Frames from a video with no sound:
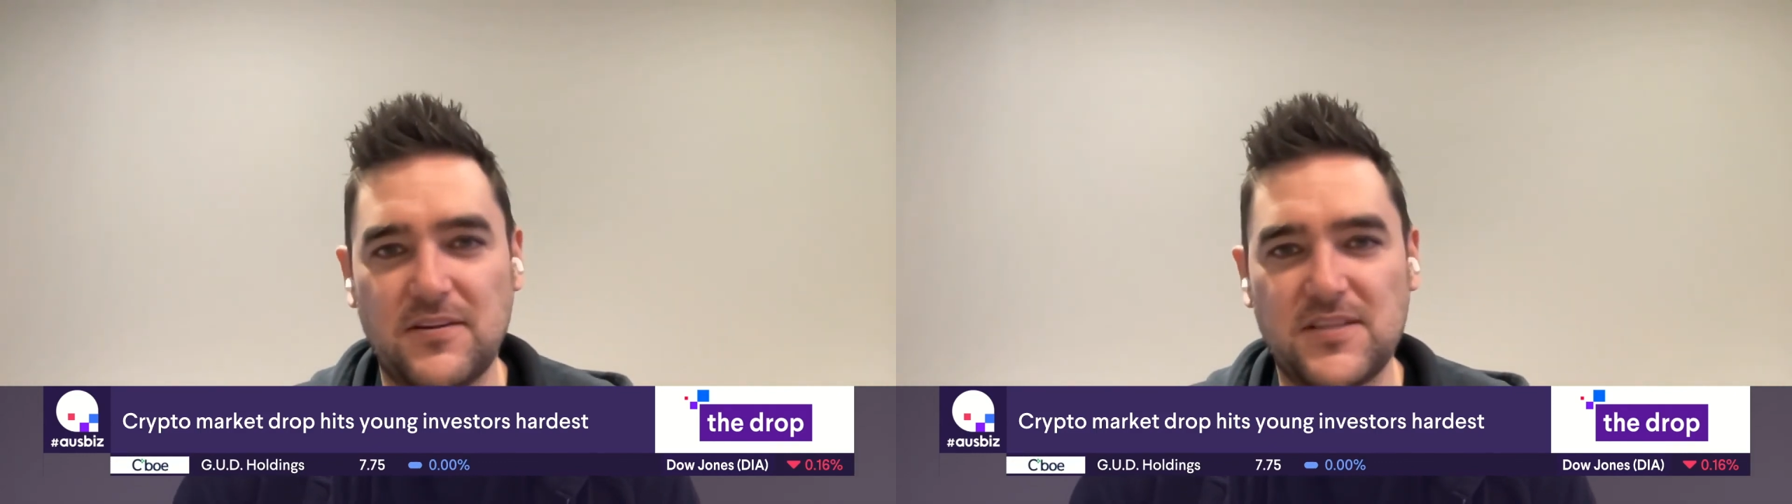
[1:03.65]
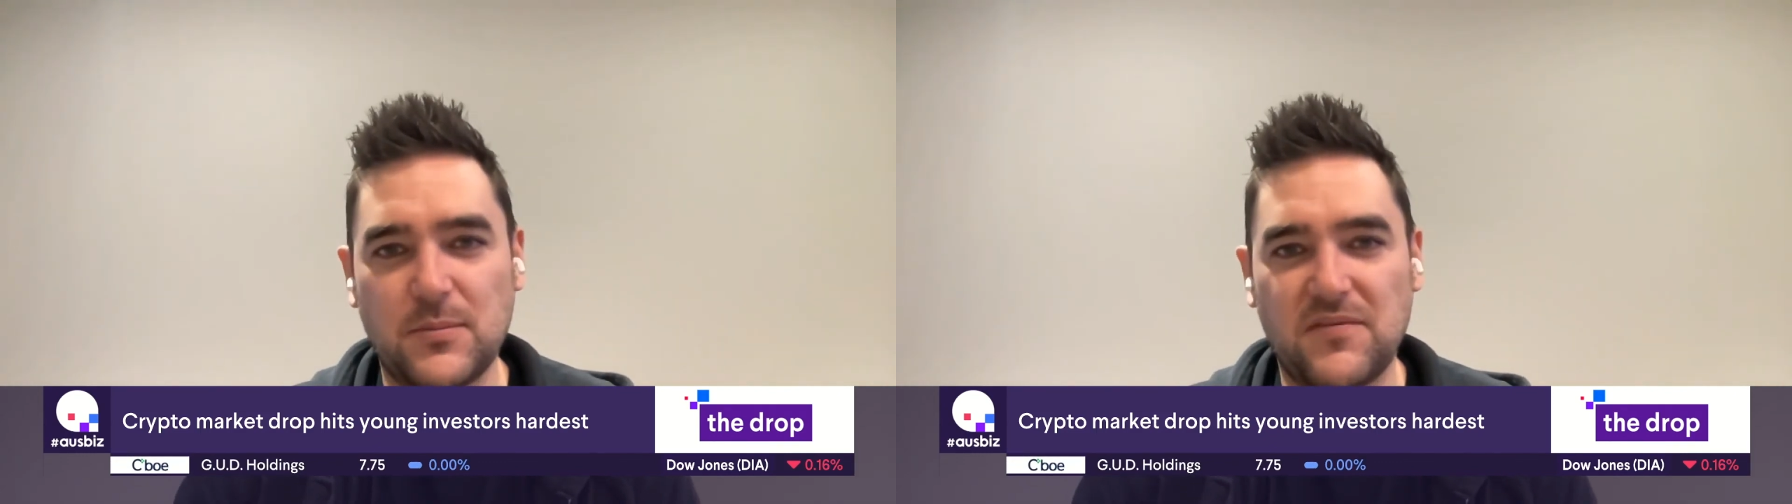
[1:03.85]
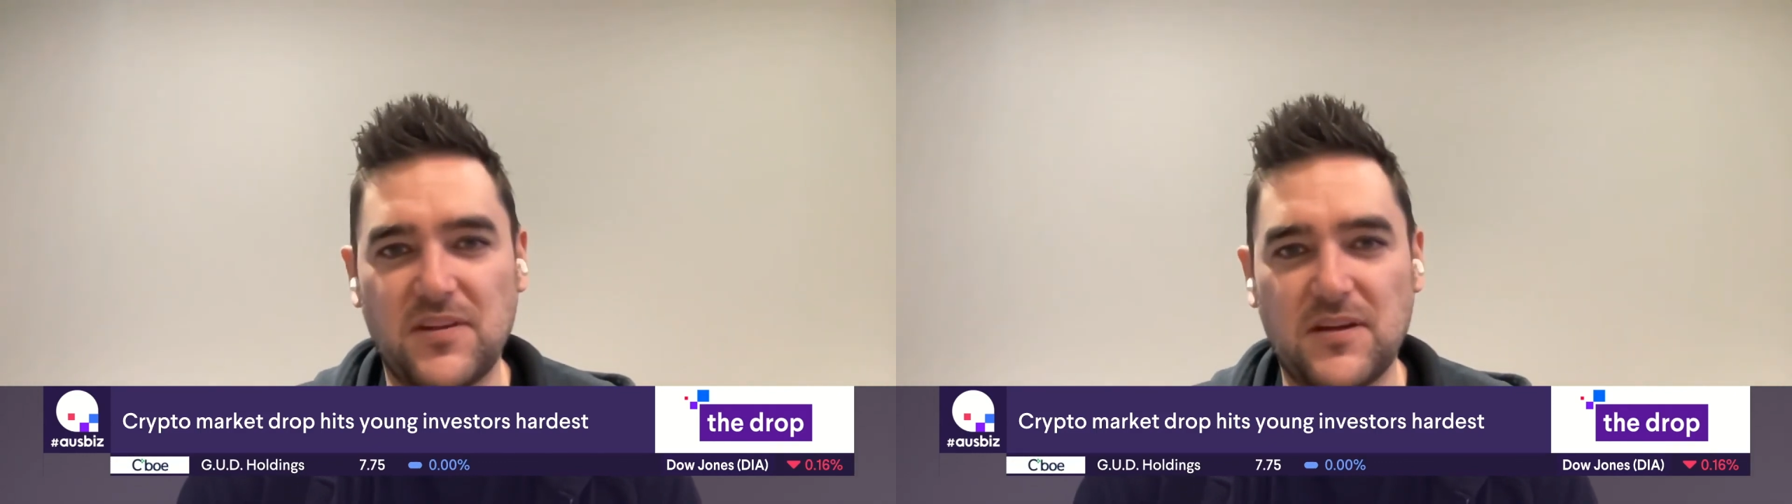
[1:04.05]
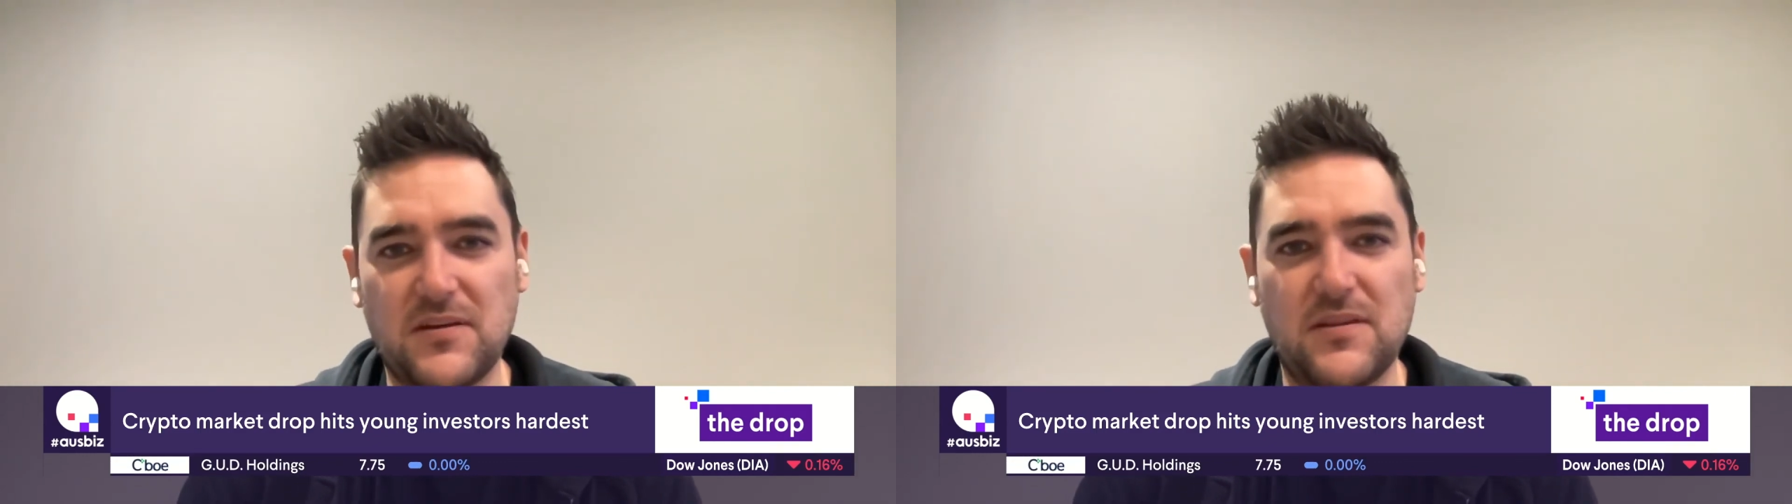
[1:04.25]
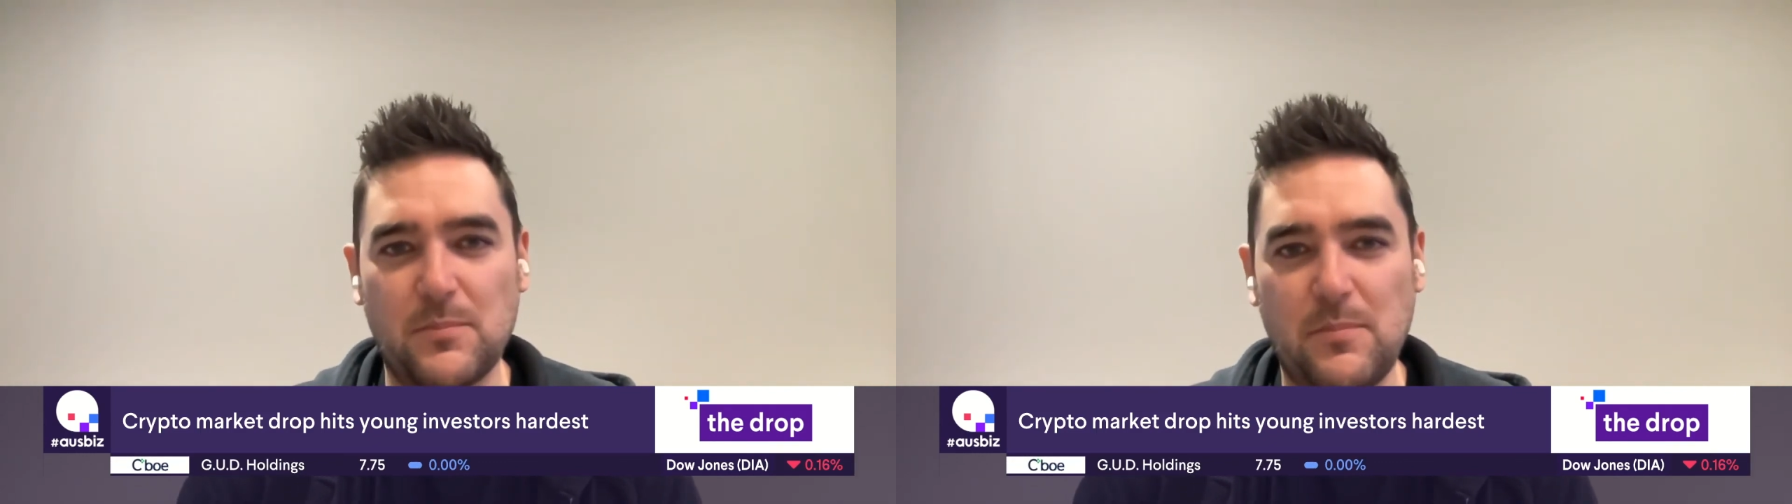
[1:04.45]
some of
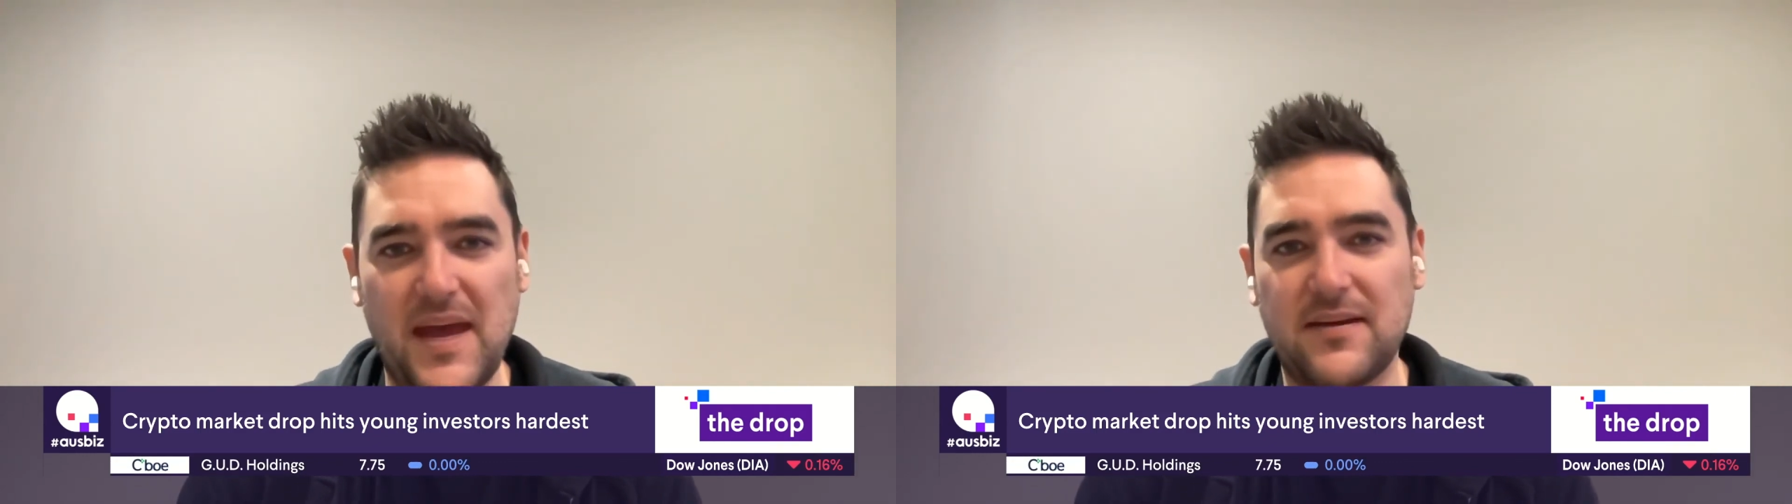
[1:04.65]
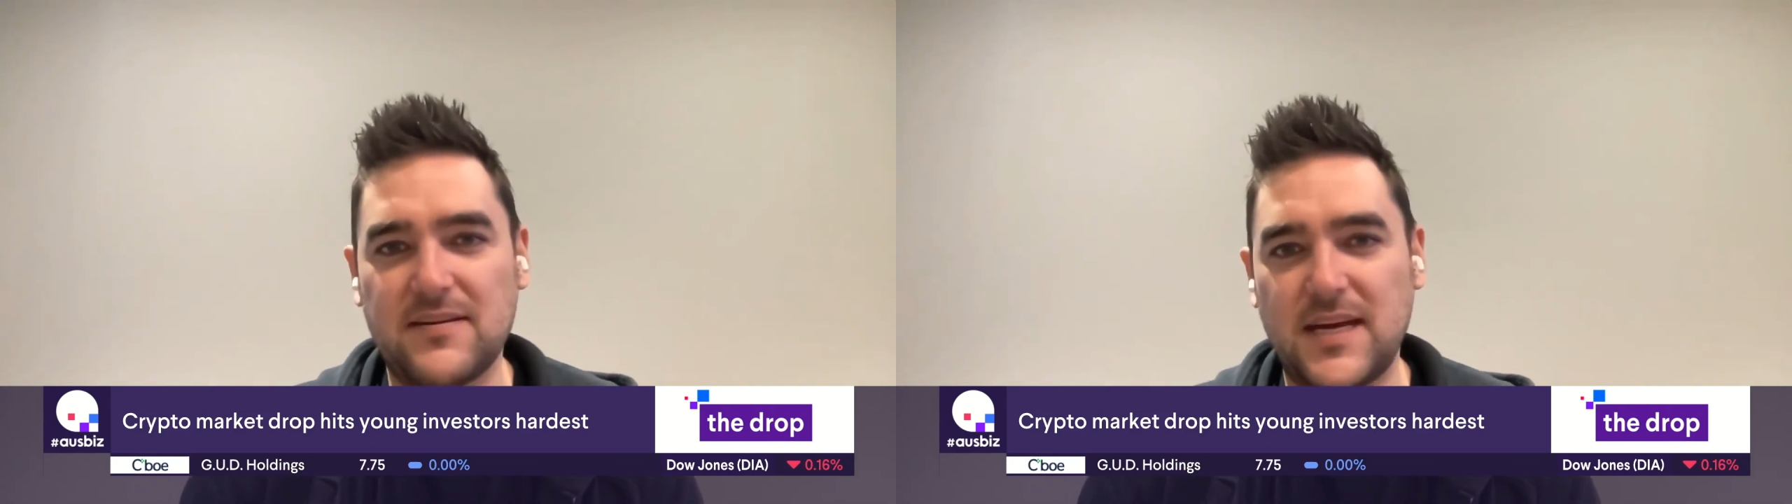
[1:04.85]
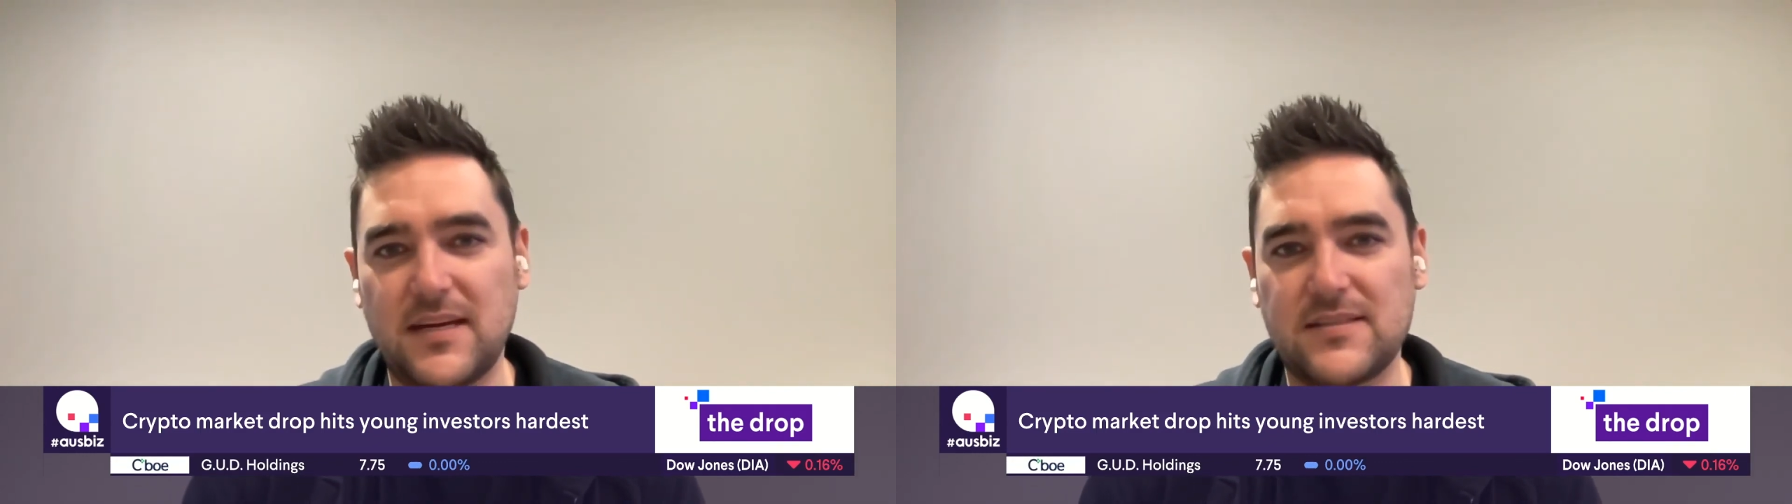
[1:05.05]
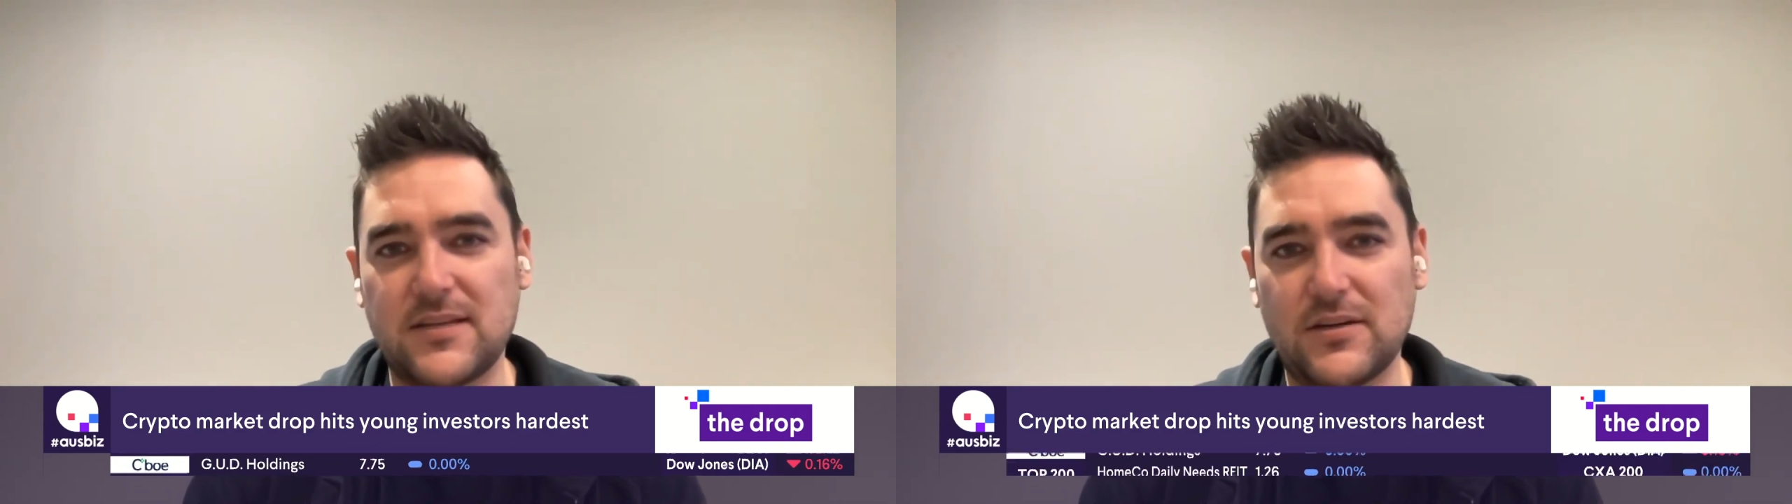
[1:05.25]
the mega tech